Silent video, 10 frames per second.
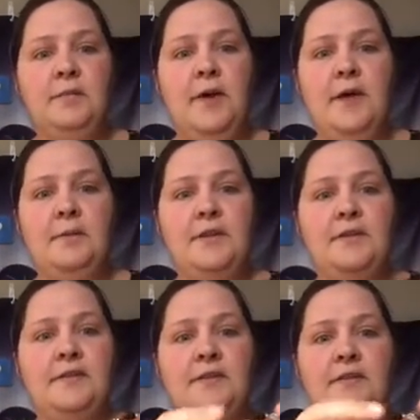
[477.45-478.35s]

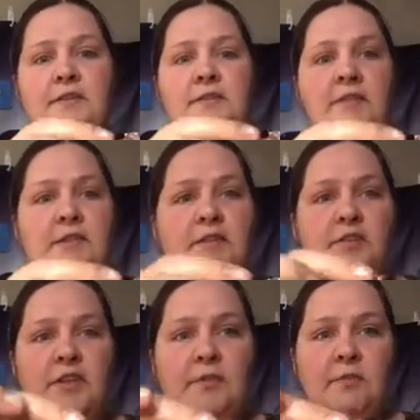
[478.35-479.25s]
bobbies. There's the
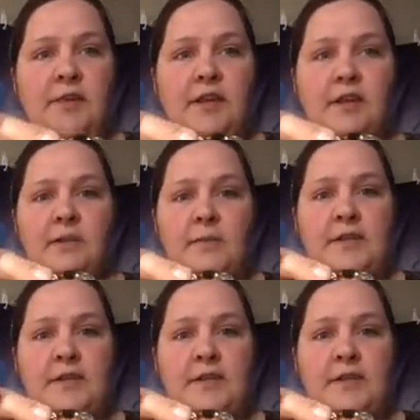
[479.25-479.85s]
jet black